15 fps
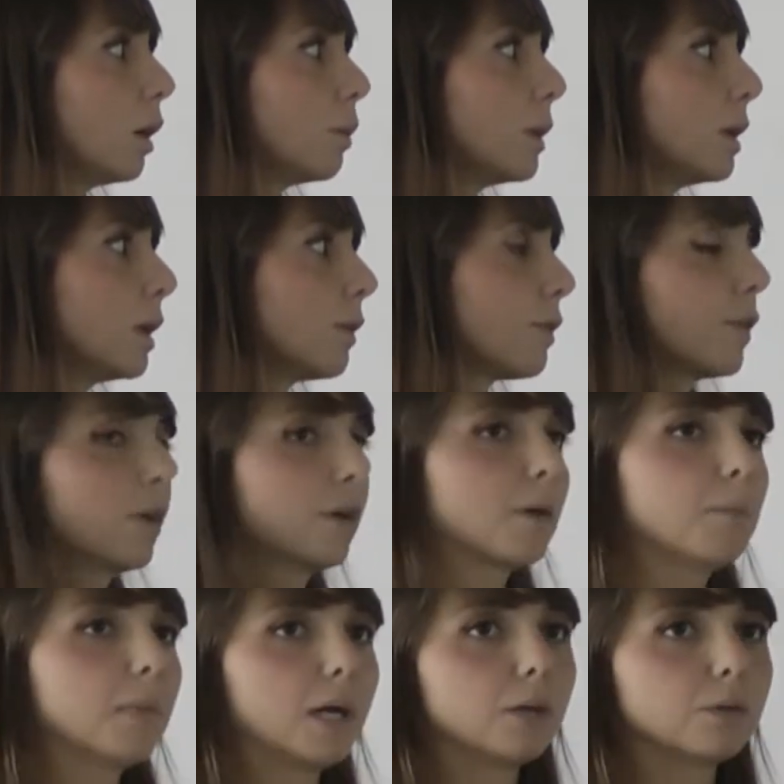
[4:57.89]
we thought
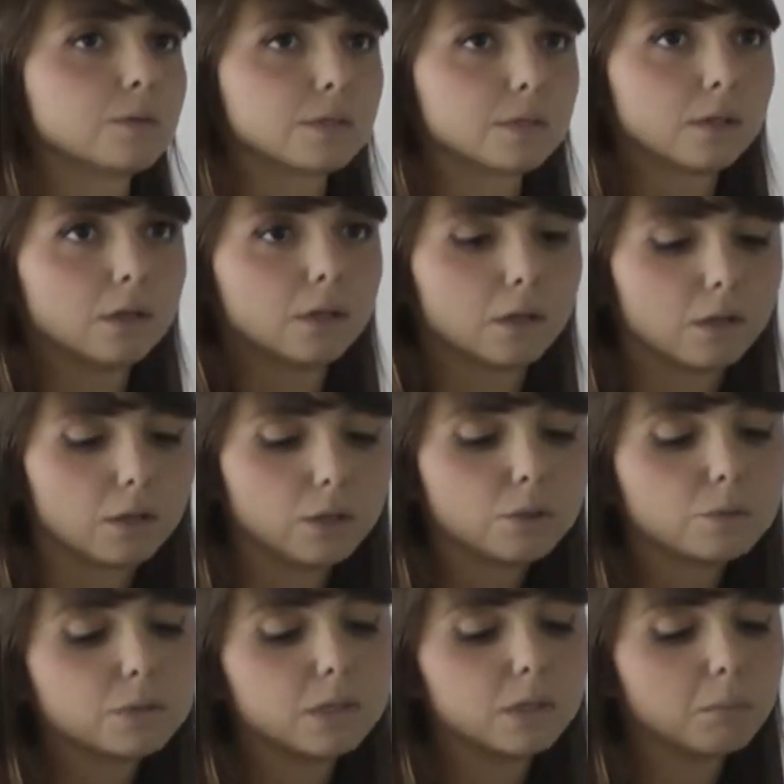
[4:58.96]
about
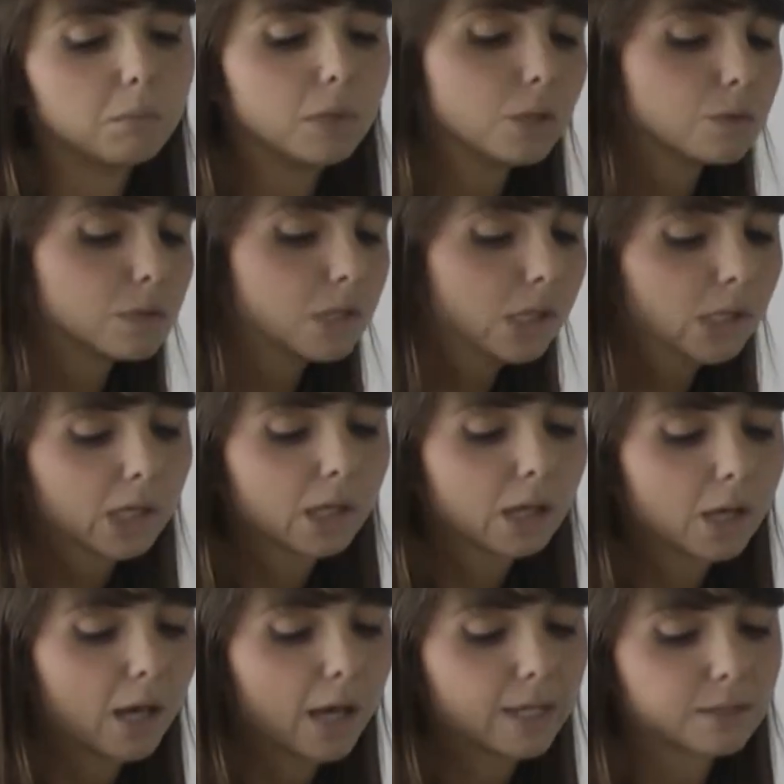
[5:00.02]
using music
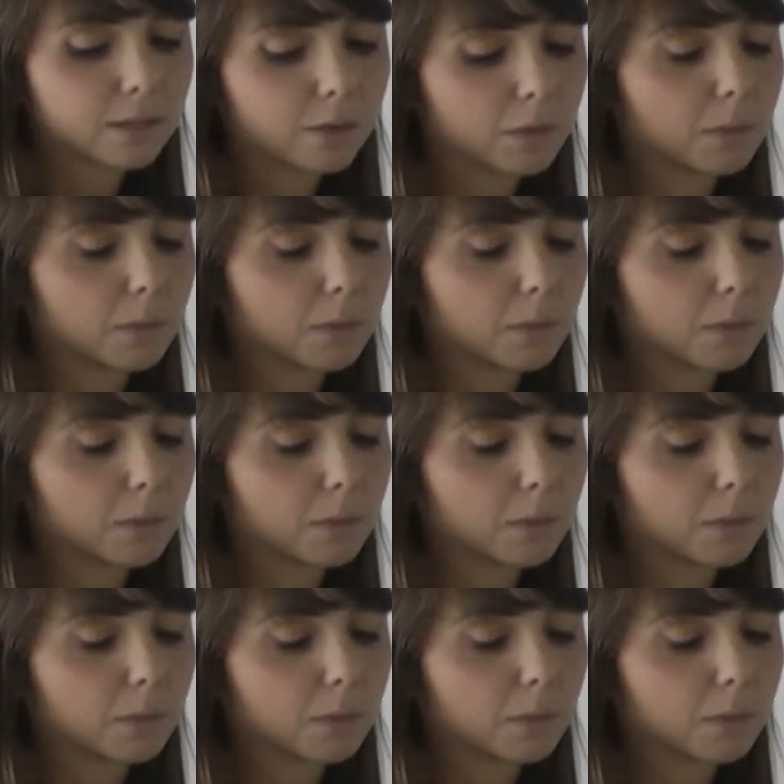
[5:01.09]
as a